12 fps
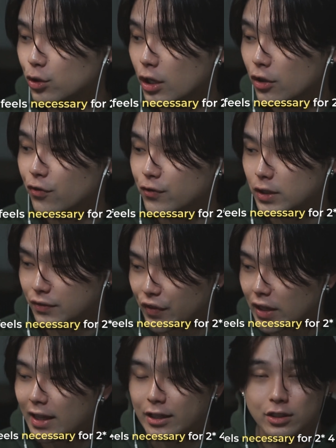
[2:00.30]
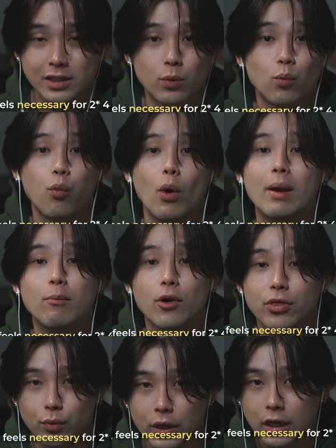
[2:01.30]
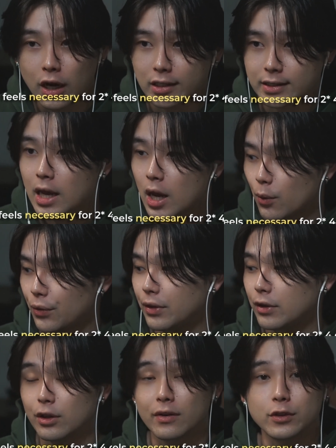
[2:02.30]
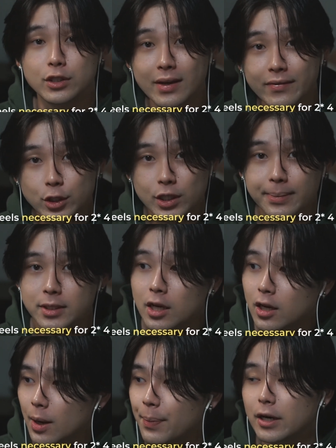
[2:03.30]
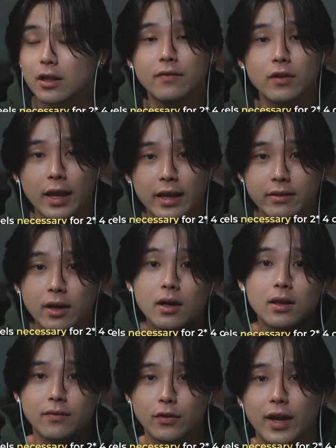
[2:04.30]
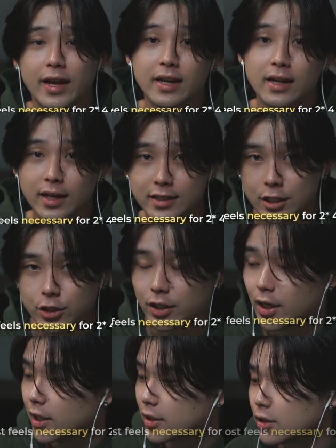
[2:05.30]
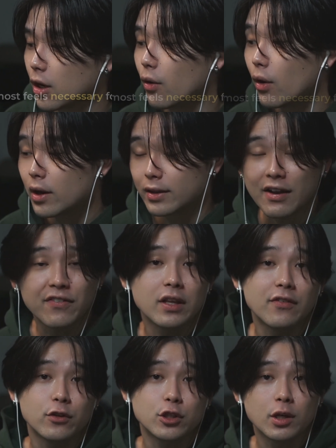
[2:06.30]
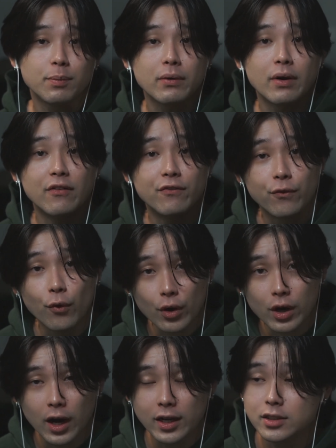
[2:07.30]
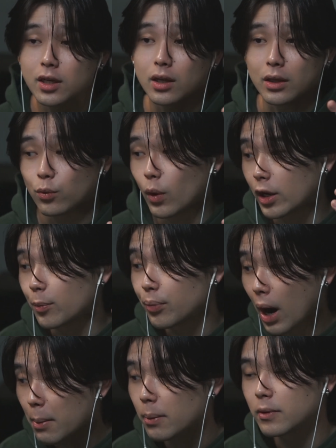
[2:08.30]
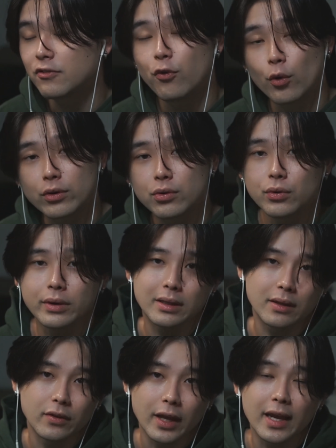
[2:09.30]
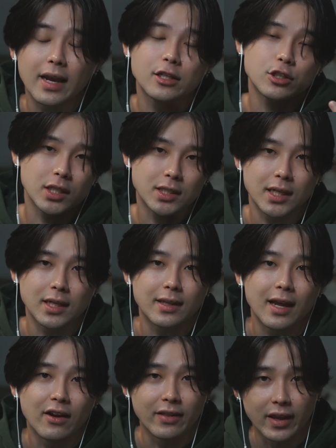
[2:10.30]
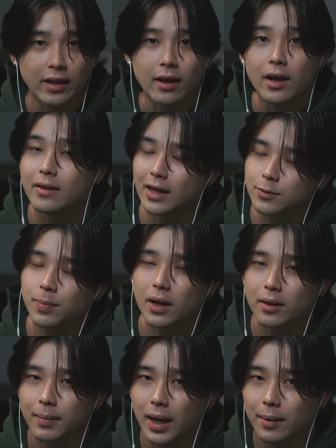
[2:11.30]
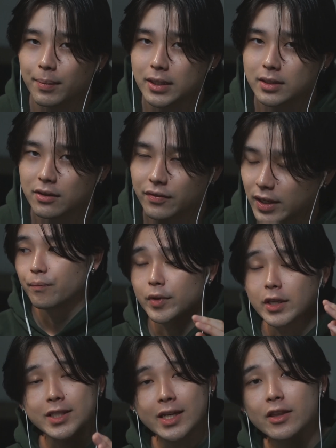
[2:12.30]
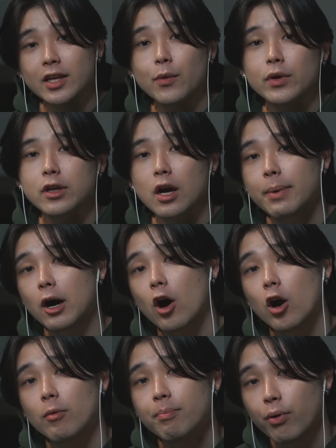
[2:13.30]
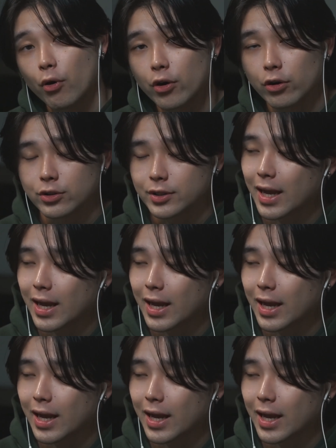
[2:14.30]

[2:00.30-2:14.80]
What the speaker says: start to feel like you see way more 3 costs within your level 7 shops compared to level 8, level 9, etc. So definitely, if you're trying to put around 4 costs, you want to probably forward to it in level 8 and try to send it down then. That is probably my best advice. Now, the second thing I want to talk about are portals.